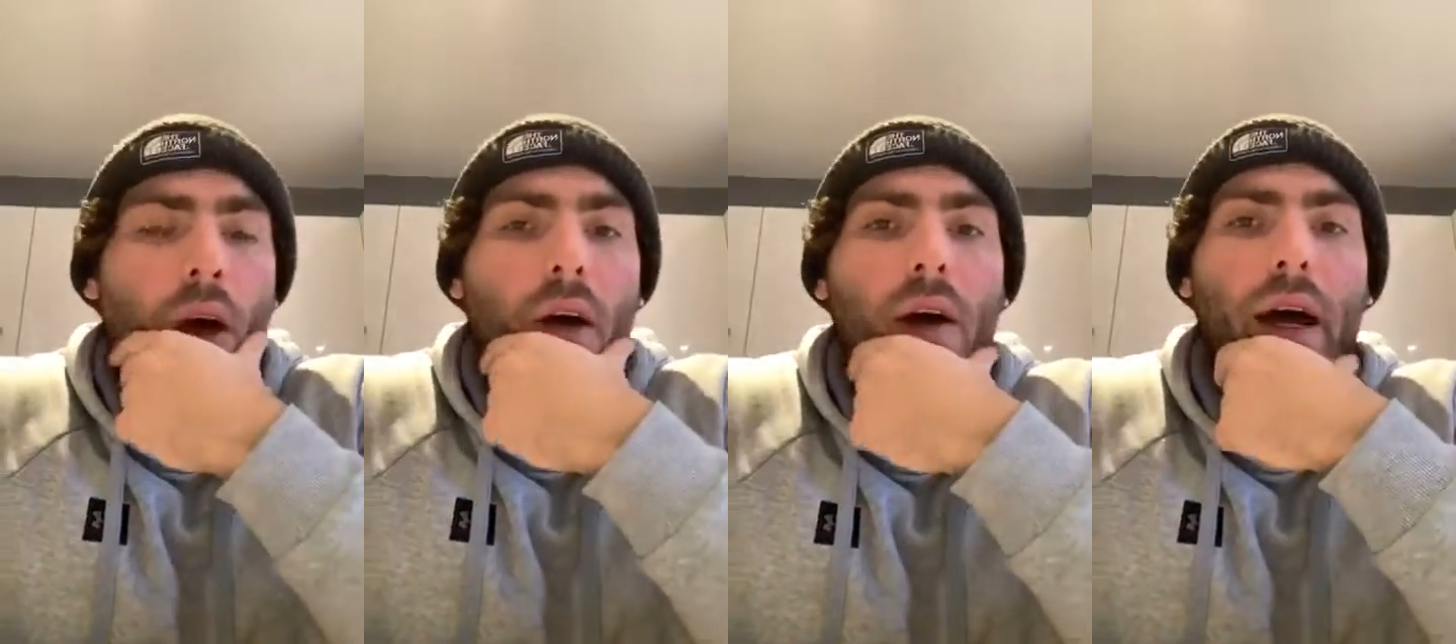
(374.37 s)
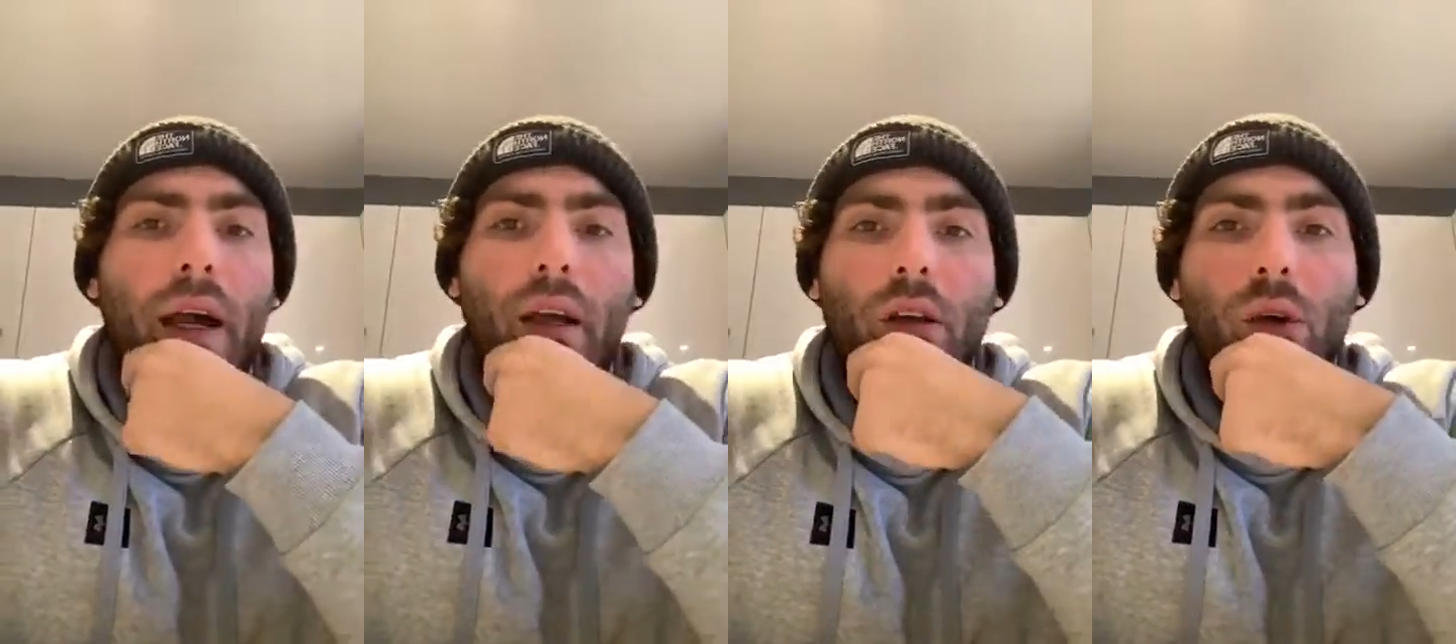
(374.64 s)

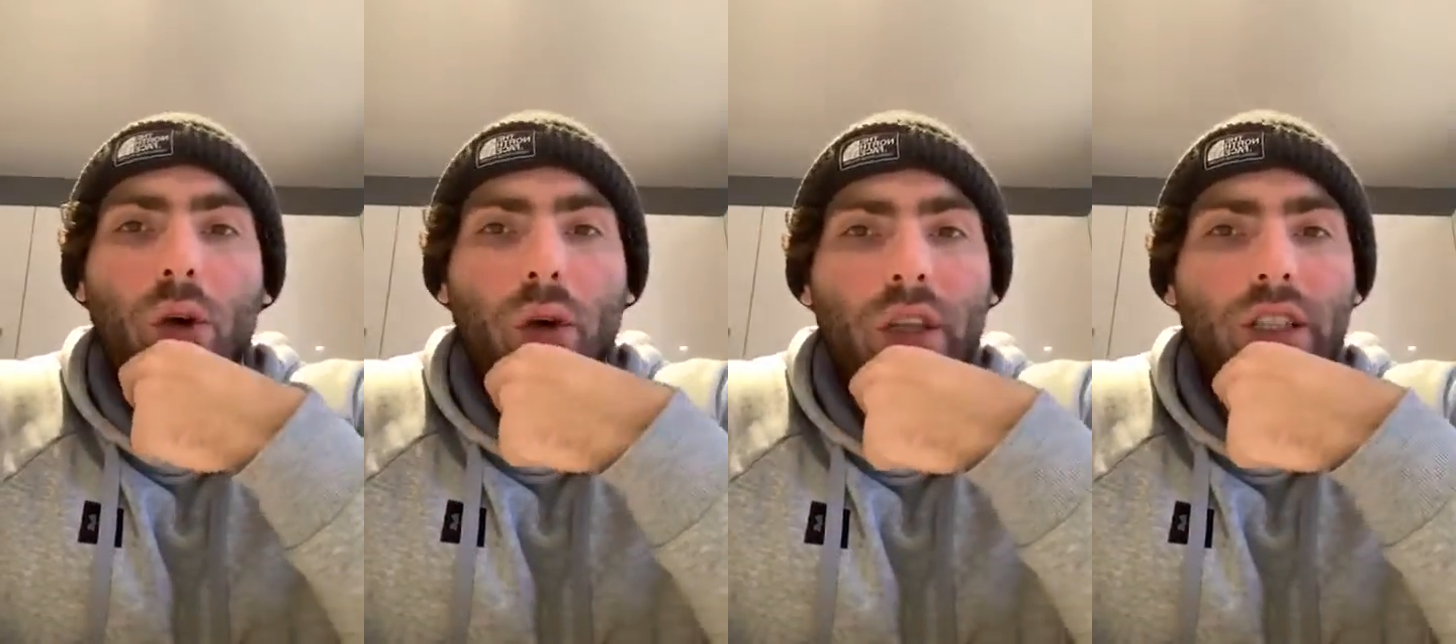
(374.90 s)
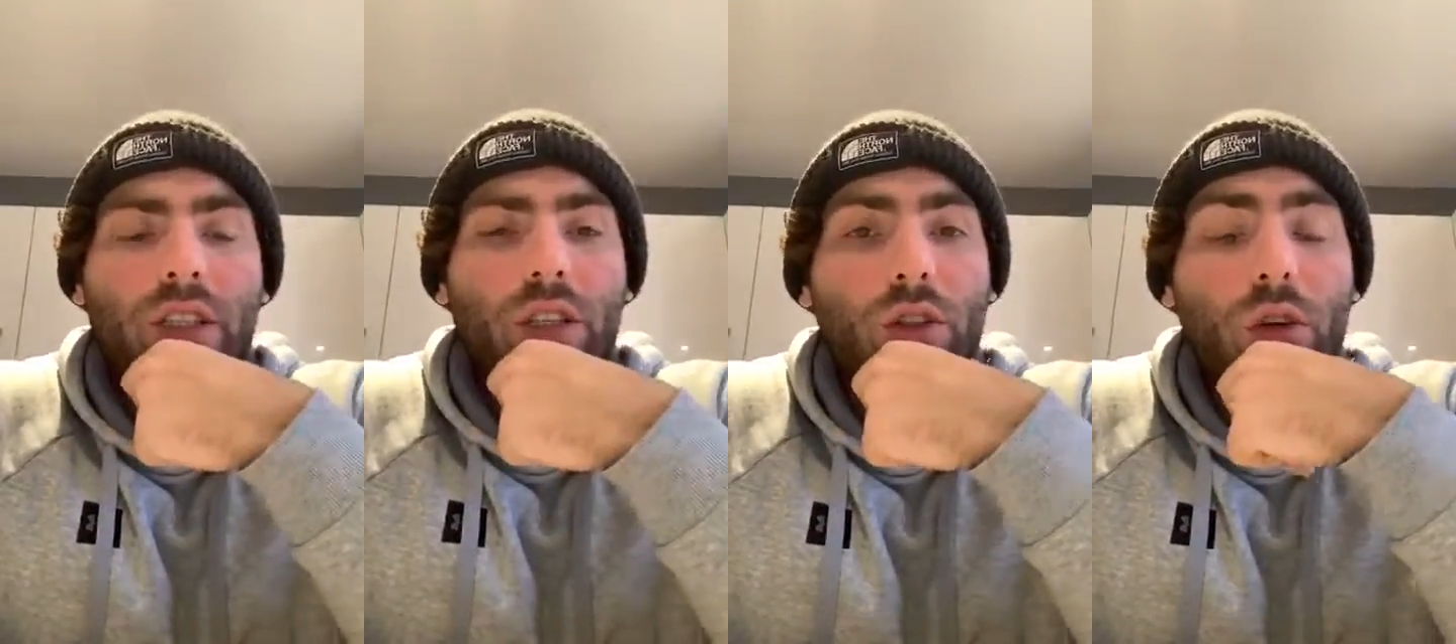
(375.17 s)
All right, cool.
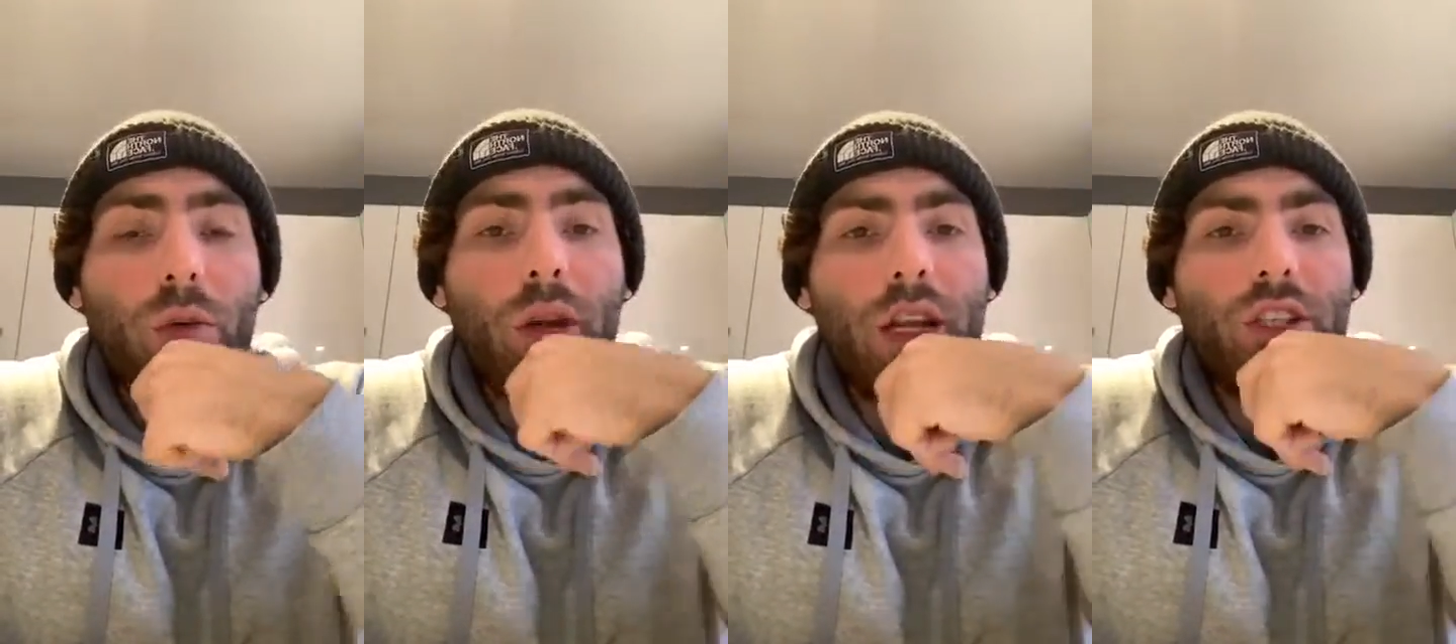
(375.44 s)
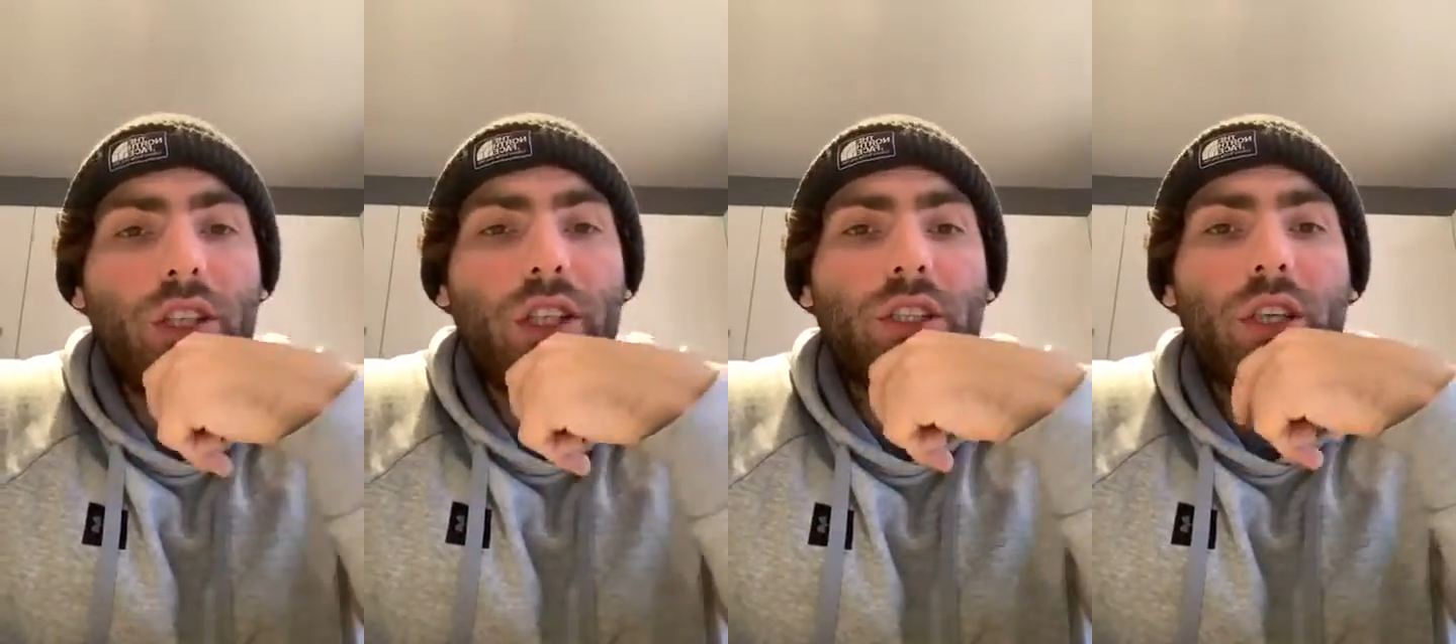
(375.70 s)
This is a good one, actually.